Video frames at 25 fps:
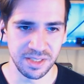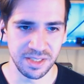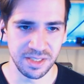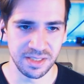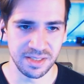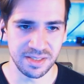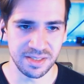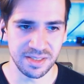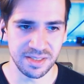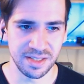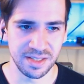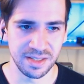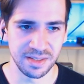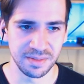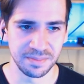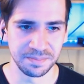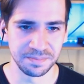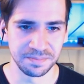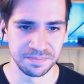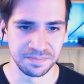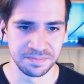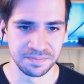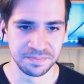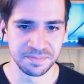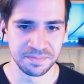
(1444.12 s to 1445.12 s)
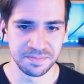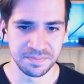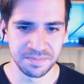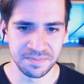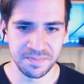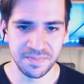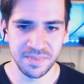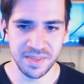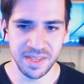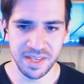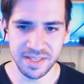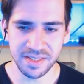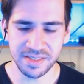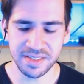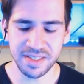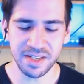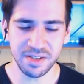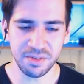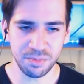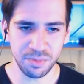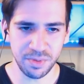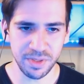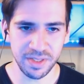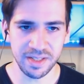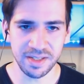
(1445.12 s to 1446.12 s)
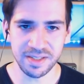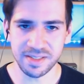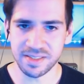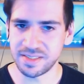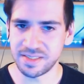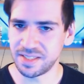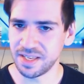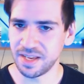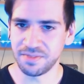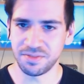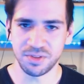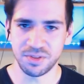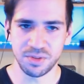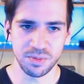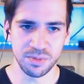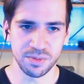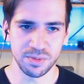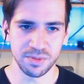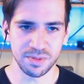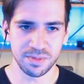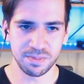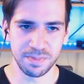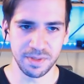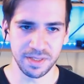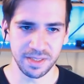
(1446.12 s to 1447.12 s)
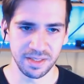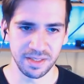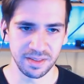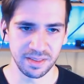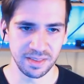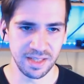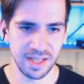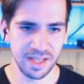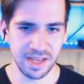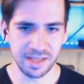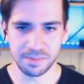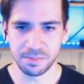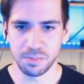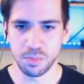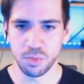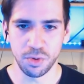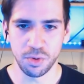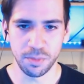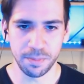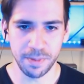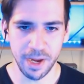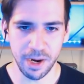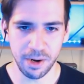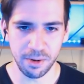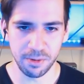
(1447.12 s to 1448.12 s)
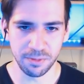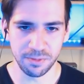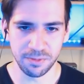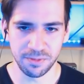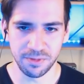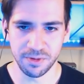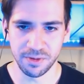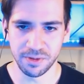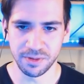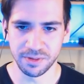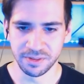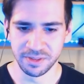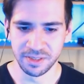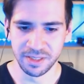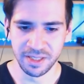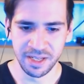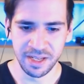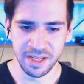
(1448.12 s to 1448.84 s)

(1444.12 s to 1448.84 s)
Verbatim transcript: it's um, it's like Redux Dev Tools, but a lot more powerful.